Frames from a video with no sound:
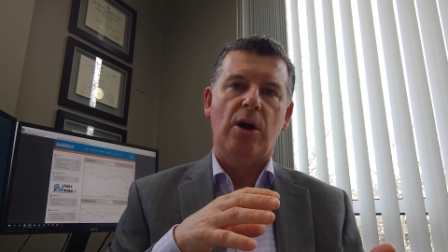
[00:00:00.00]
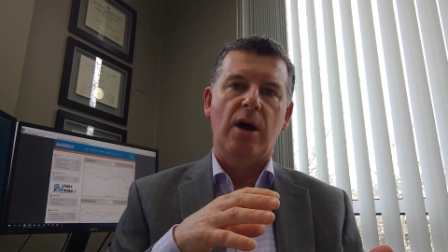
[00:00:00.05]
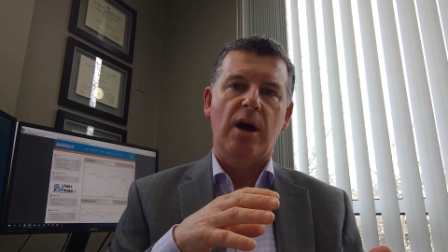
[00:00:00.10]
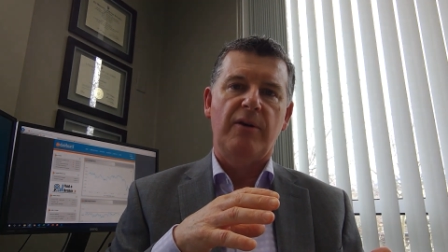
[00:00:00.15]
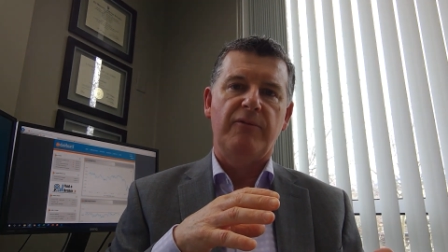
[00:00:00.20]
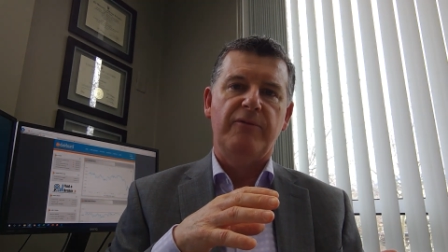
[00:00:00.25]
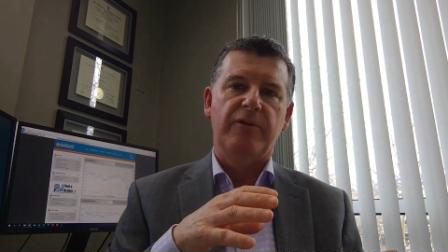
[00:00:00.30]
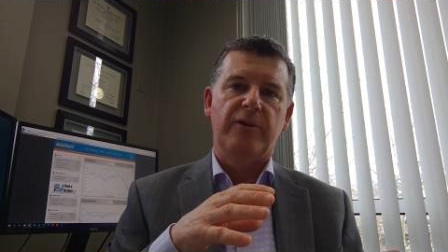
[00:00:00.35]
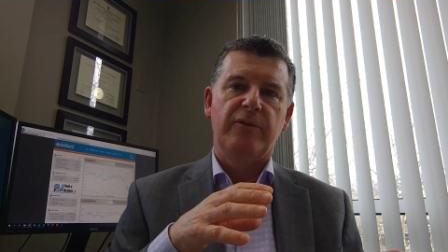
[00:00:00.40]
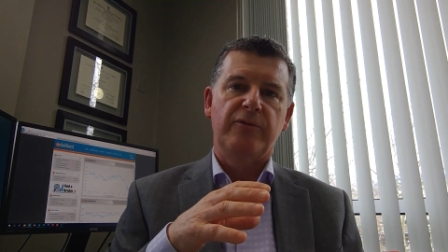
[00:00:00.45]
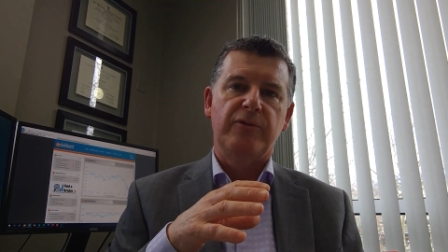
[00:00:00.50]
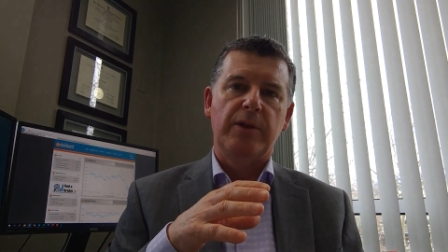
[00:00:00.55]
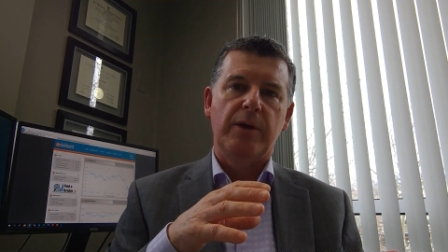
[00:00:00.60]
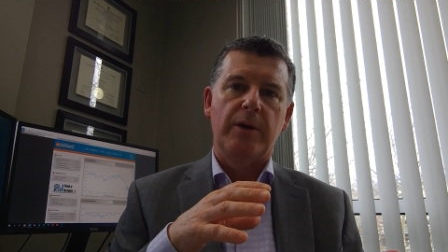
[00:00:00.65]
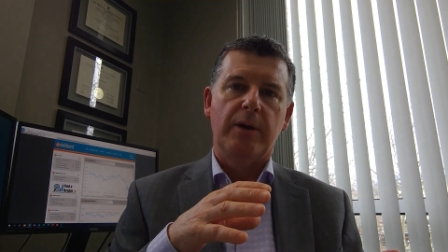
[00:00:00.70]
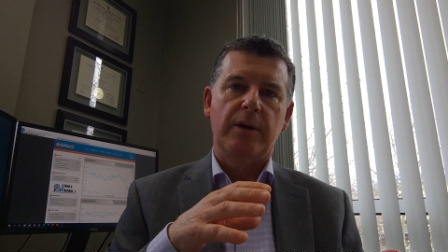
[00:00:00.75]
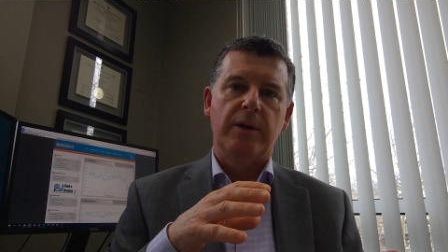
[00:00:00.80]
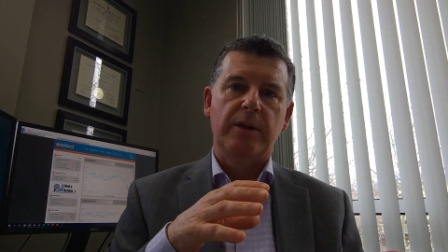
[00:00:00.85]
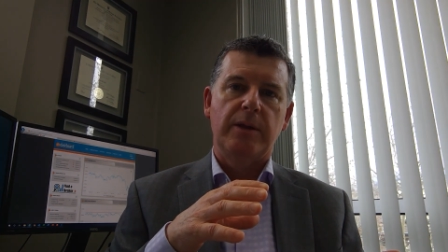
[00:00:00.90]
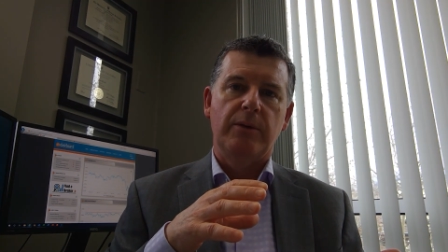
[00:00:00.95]
off of
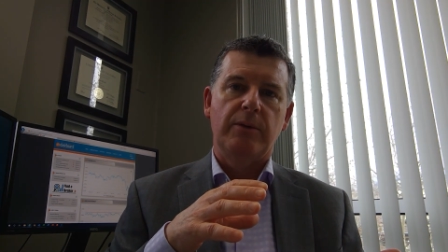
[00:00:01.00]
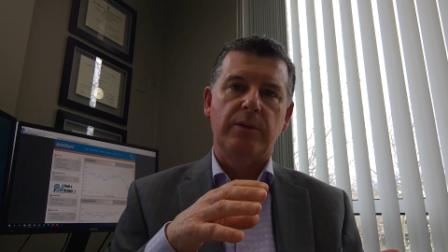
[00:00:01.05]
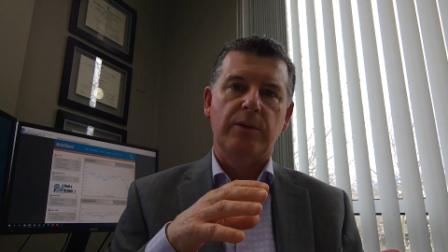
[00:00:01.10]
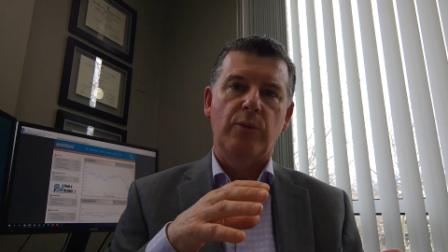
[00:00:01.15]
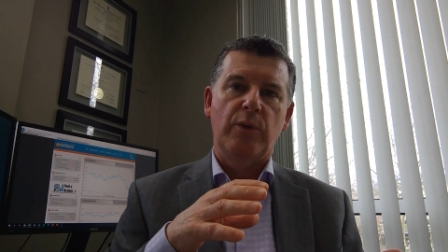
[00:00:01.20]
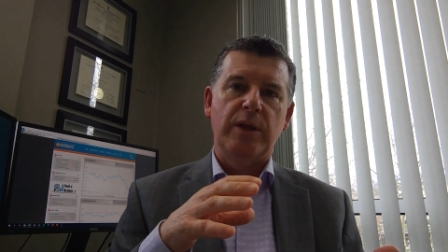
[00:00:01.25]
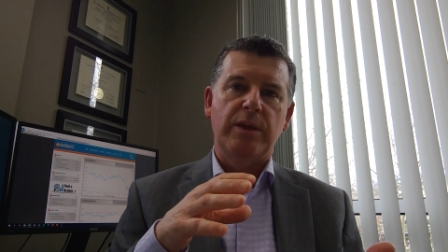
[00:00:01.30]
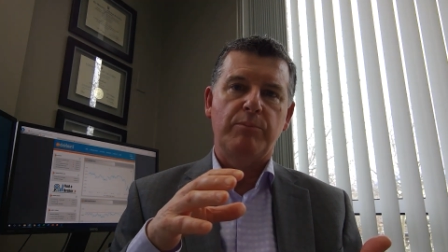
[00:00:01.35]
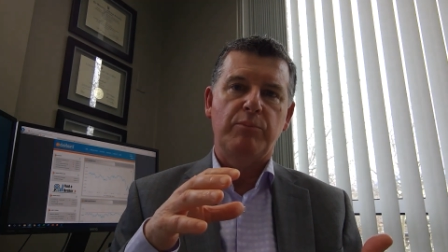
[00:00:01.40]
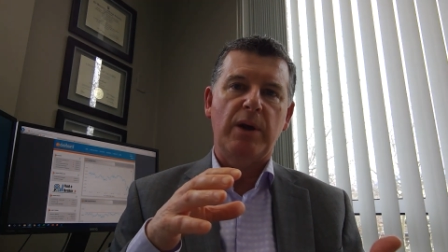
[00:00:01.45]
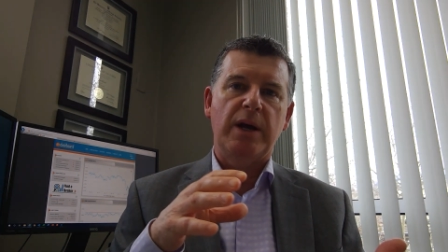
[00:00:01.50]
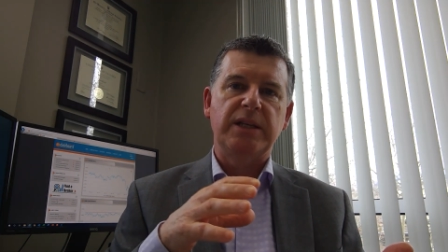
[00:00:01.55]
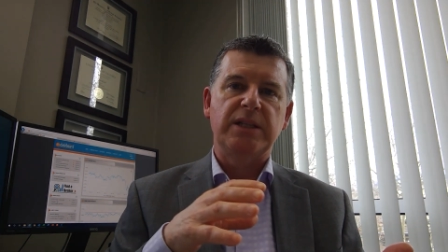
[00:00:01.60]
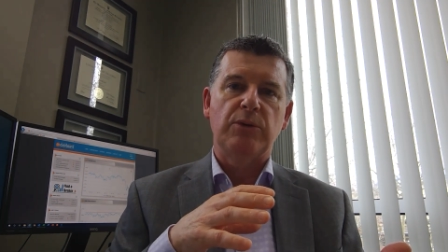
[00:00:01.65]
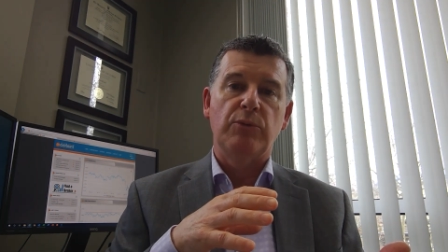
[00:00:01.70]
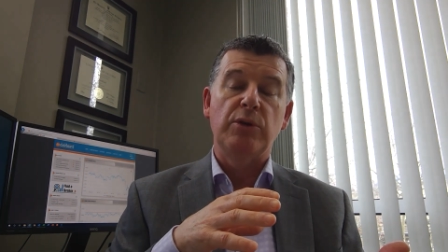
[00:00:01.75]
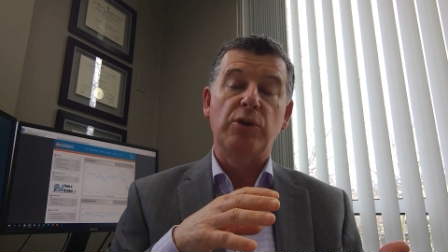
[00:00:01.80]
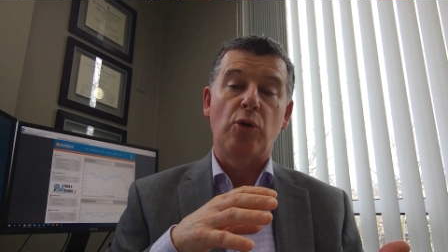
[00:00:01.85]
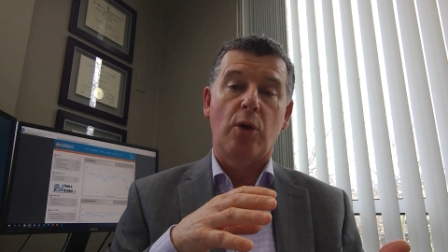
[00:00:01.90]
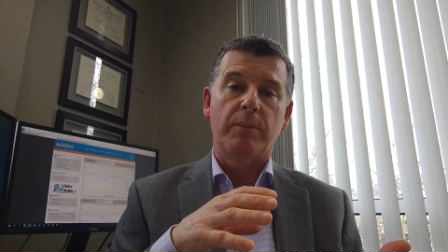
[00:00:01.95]
the way the
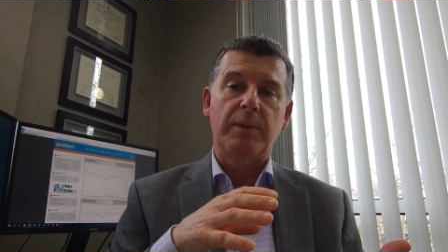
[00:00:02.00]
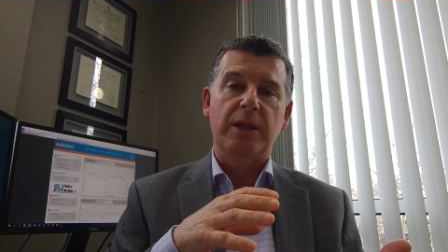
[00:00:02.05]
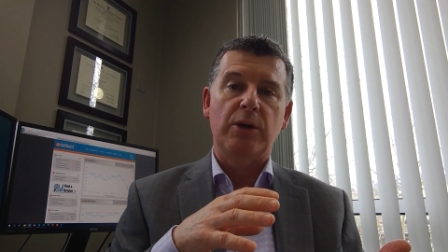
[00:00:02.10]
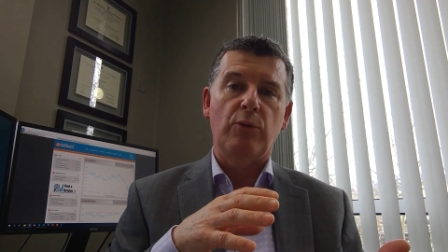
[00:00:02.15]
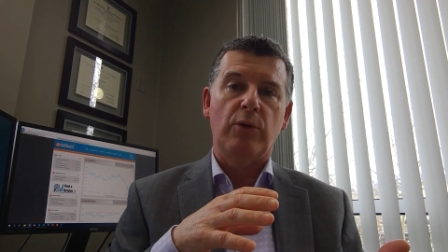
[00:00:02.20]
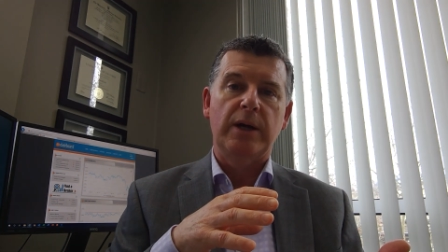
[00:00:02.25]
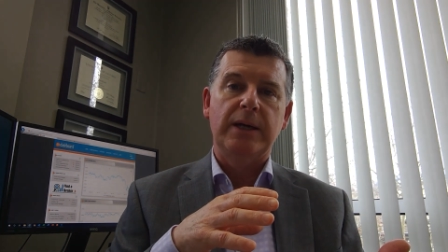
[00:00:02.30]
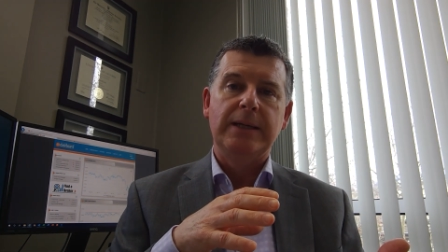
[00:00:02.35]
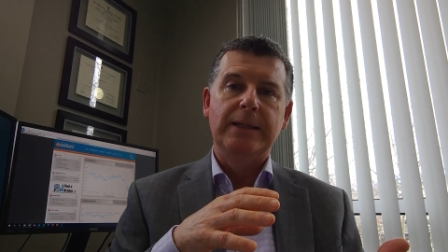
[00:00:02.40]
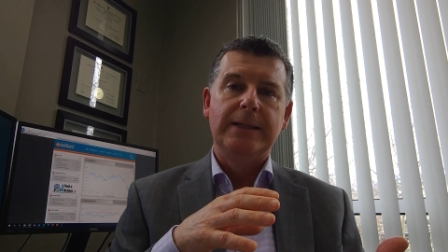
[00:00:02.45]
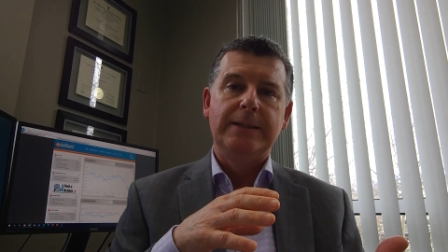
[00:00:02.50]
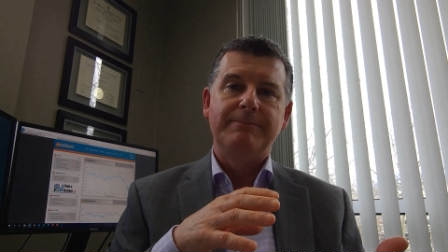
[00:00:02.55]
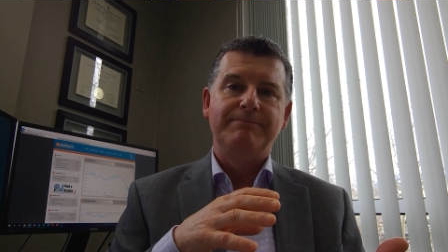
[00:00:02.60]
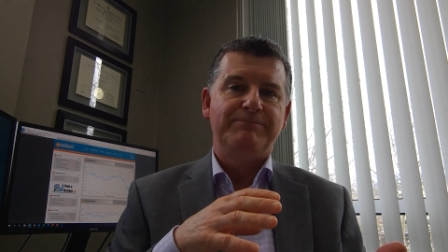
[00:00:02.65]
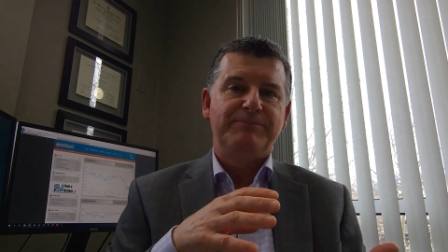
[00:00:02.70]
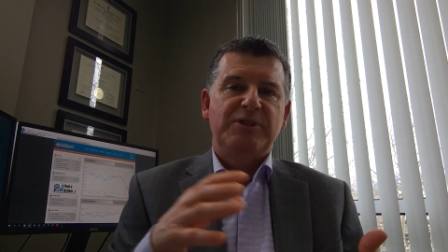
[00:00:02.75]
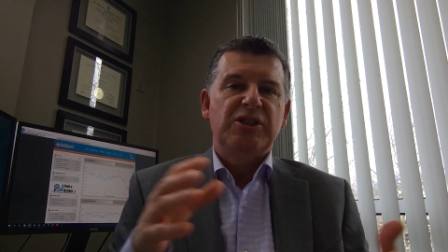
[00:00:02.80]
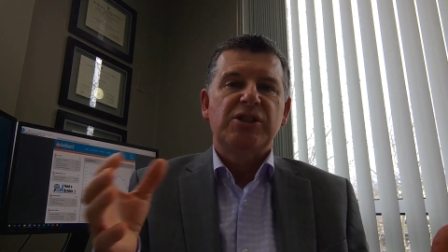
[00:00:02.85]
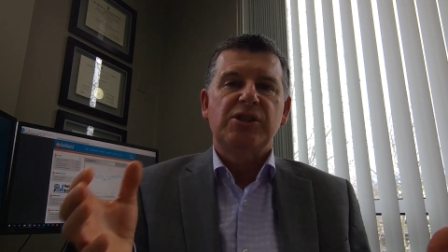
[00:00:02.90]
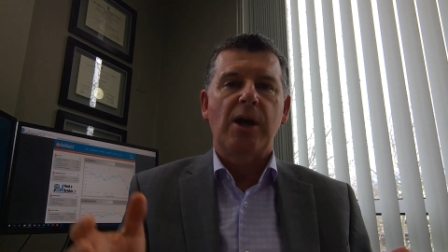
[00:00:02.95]
pricing would normally work,
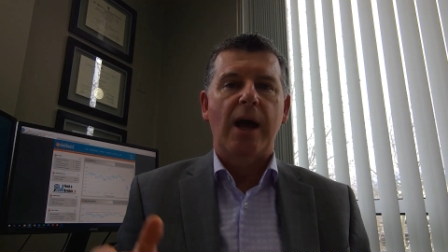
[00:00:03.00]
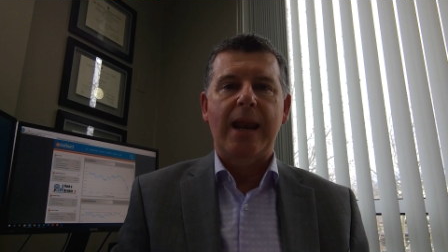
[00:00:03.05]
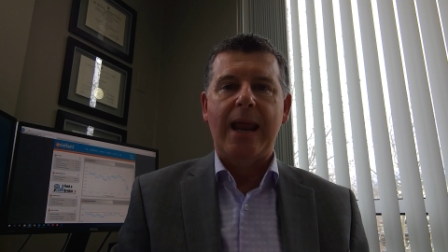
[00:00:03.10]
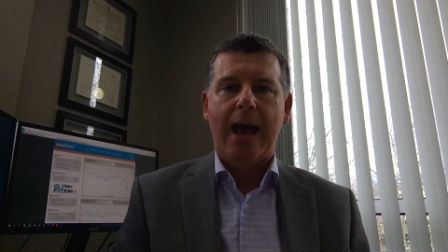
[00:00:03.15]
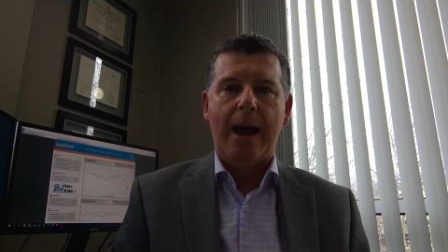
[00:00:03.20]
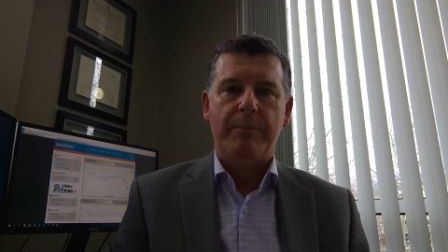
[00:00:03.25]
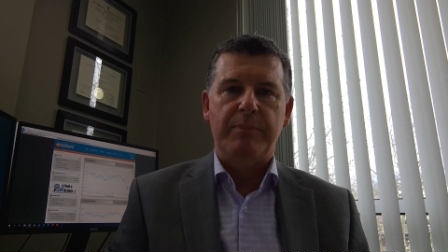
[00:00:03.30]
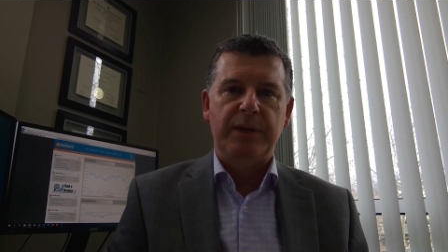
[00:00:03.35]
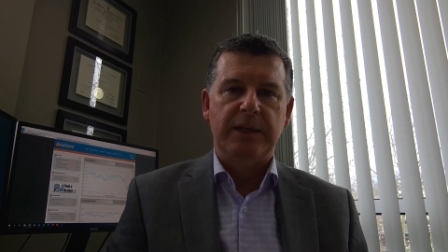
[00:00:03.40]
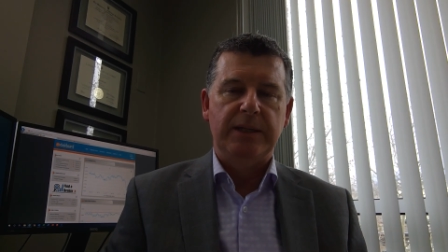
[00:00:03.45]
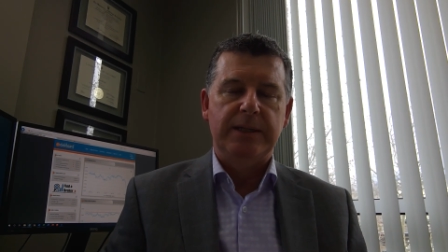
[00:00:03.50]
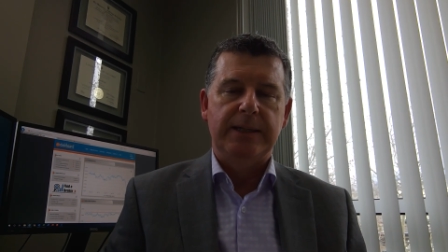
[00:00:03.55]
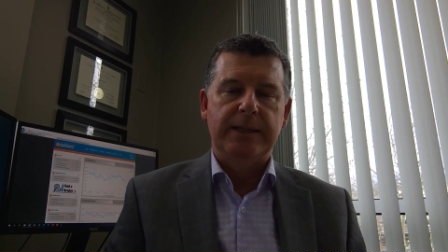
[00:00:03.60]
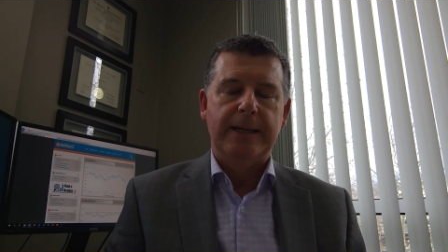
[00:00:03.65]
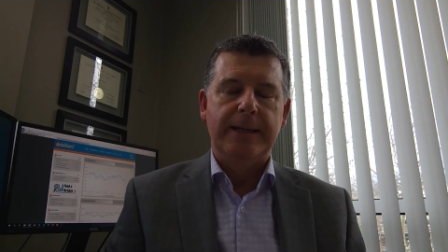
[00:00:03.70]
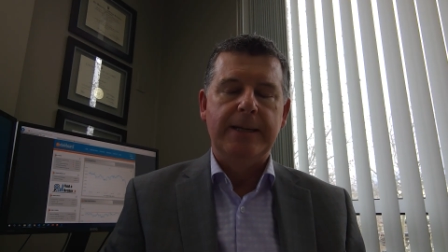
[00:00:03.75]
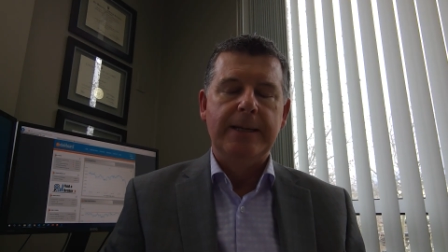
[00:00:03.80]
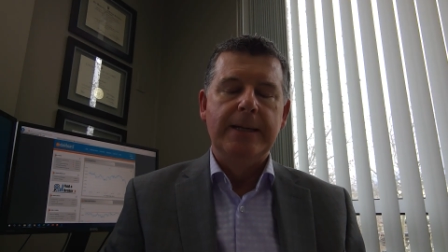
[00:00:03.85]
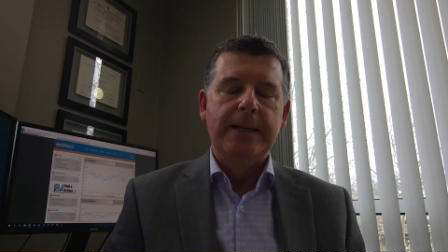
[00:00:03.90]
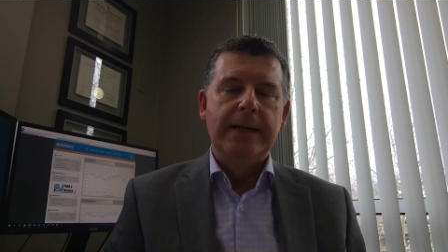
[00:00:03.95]
just not happening
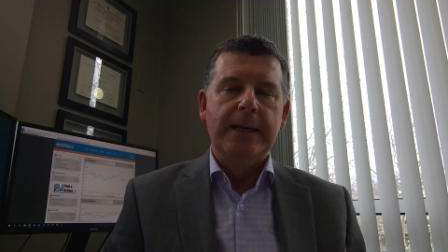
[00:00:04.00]
today.